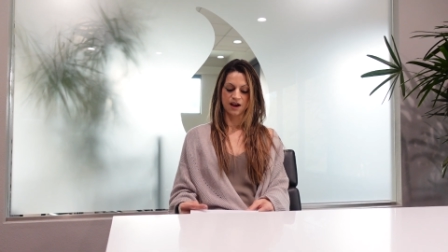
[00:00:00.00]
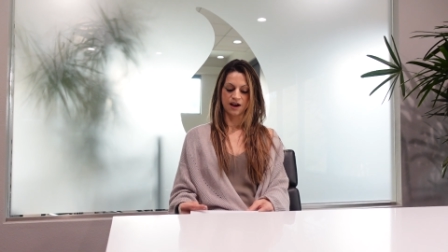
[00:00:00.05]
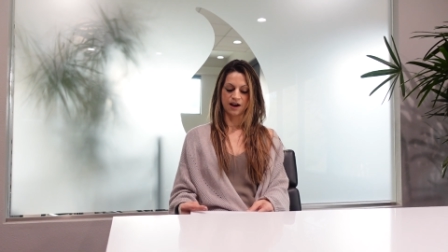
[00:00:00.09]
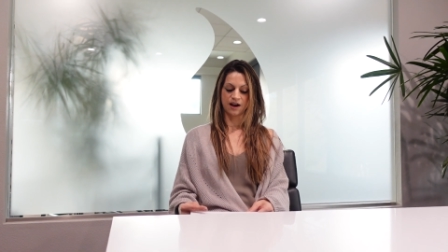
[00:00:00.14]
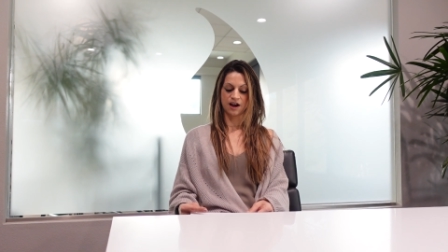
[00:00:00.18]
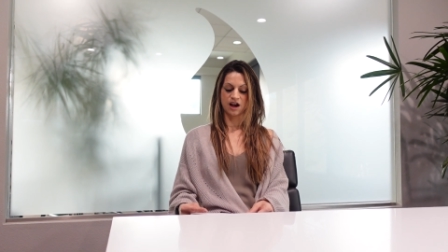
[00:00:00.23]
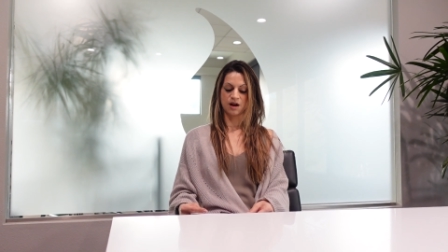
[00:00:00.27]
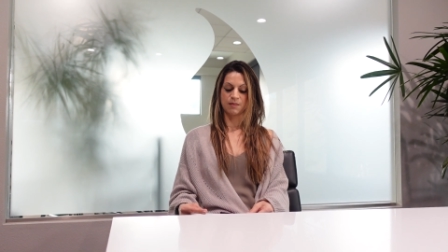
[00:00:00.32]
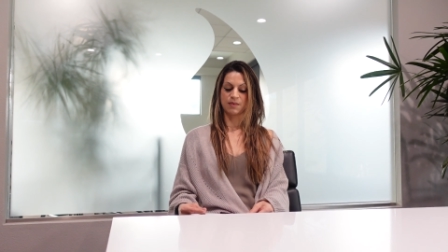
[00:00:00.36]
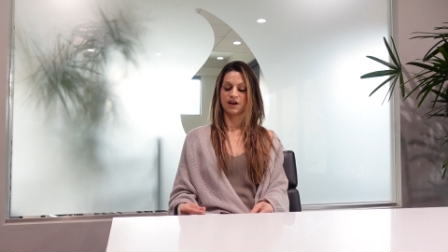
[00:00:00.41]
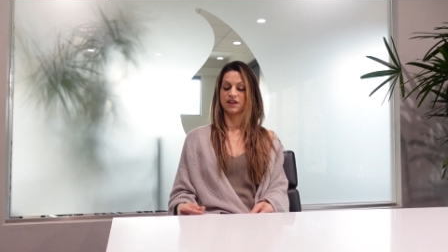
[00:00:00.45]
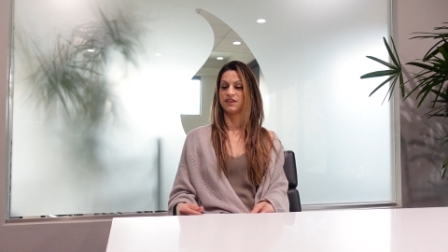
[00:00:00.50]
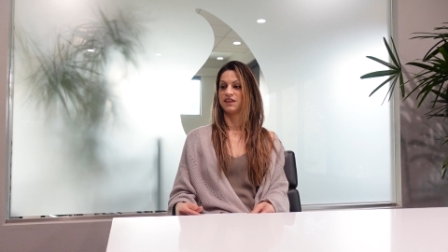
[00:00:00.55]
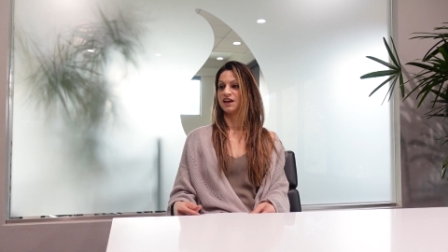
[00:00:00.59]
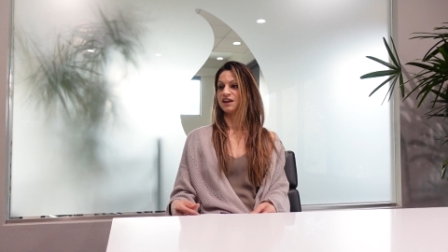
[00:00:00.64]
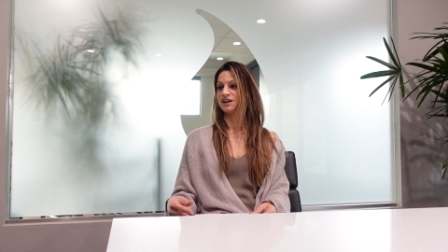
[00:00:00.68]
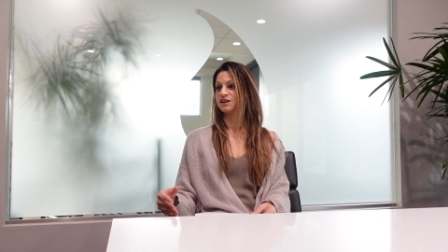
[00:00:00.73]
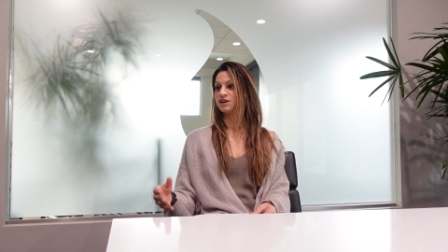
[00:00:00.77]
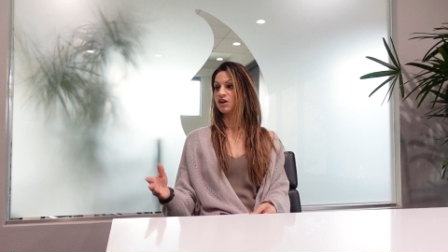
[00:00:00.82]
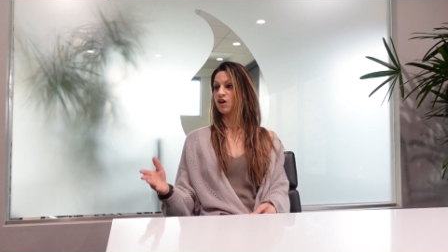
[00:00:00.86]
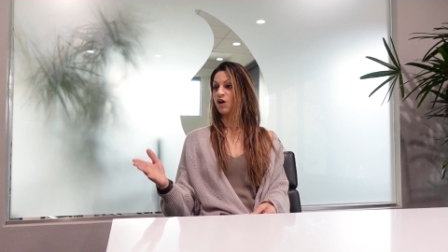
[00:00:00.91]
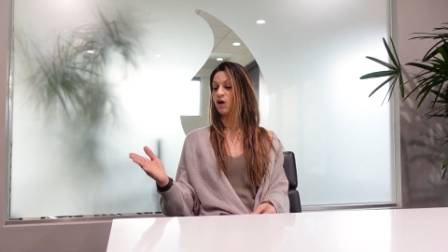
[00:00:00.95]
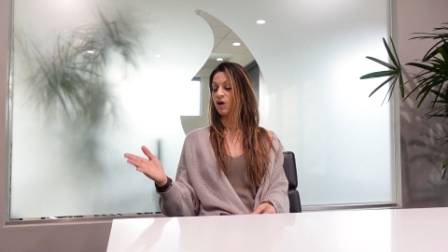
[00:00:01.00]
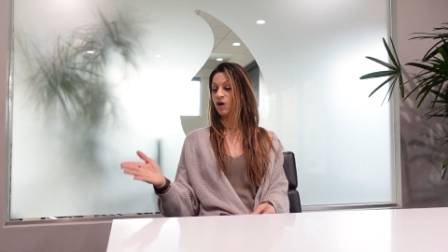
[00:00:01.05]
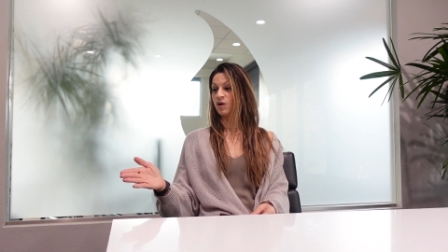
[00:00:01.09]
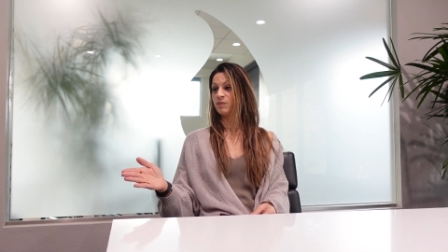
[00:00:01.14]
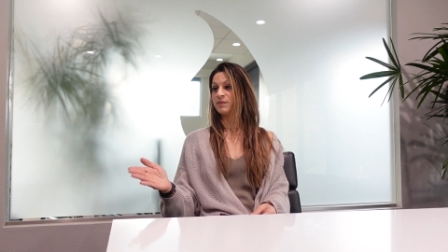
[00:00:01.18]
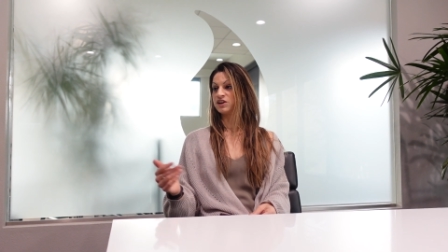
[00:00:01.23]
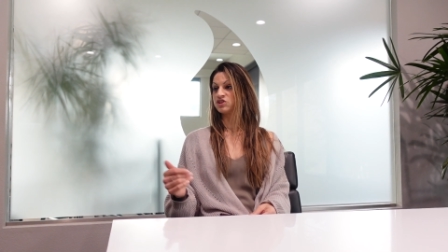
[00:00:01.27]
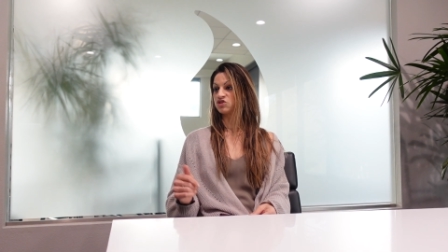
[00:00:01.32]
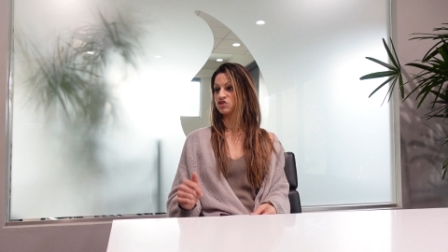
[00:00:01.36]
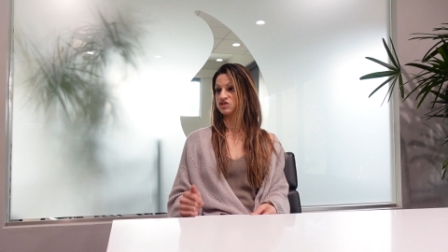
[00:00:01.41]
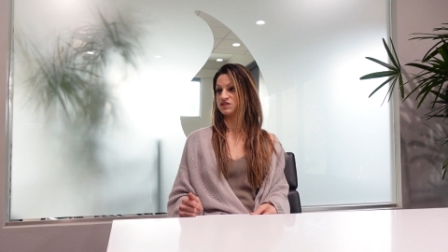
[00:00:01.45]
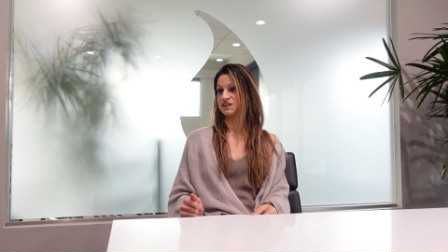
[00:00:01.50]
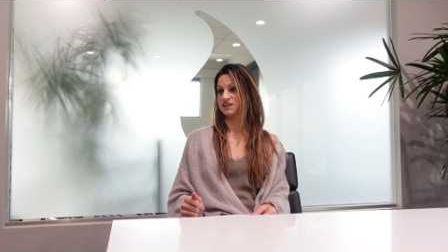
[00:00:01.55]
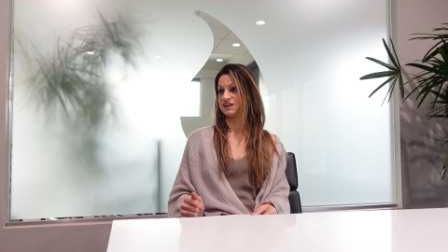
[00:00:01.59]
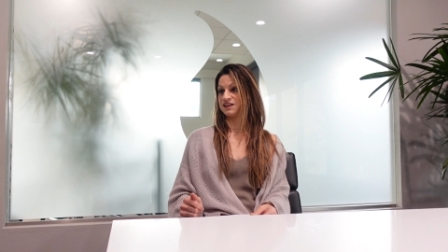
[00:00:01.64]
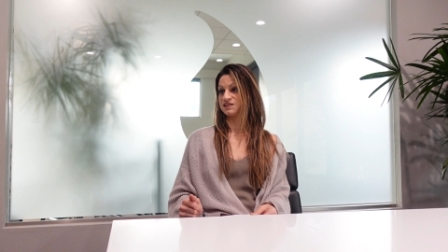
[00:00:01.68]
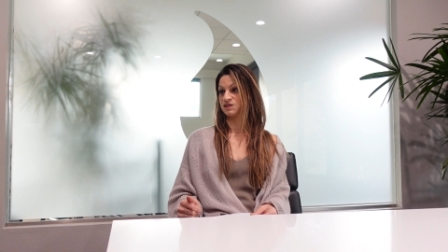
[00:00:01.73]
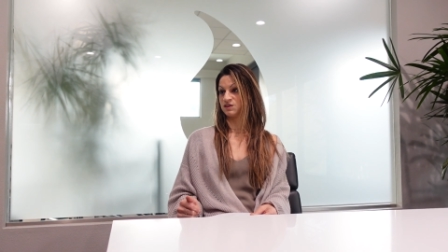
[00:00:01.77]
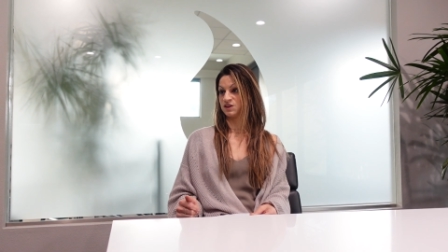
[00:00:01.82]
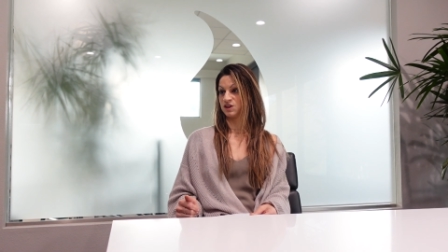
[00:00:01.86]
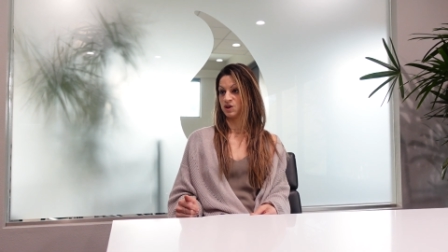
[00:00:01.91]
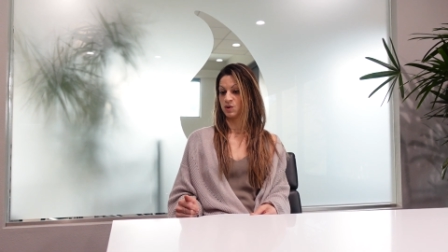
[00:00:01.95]
Um, and then all major
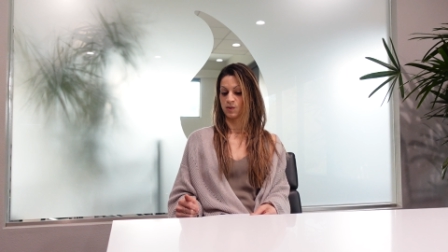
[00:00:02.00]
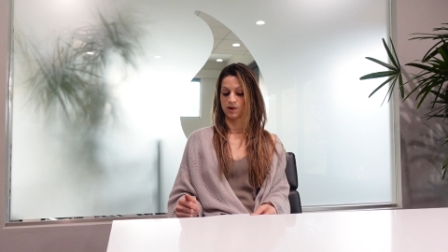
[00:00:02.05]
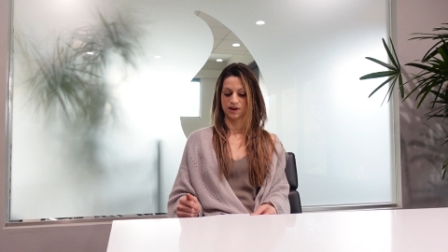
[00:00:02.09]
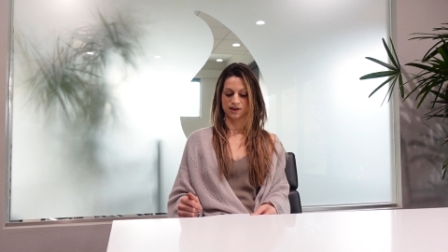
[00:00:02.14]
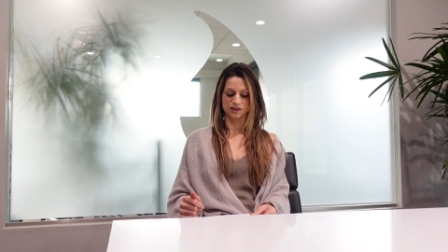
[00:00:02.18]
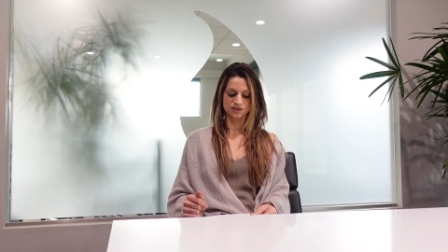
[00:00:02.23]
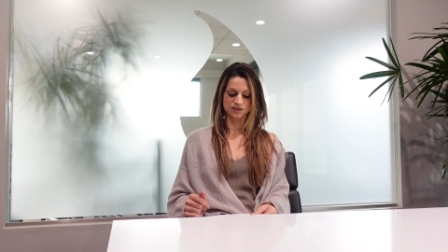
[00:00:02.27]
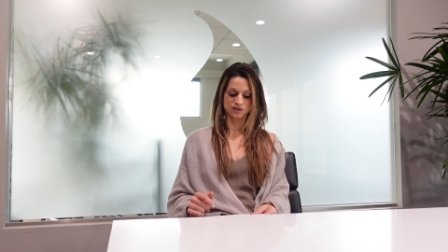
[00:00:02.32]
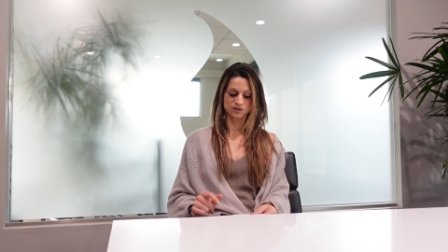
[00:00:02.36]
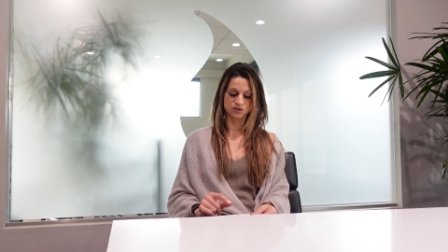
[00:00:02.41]
cities in the U.S.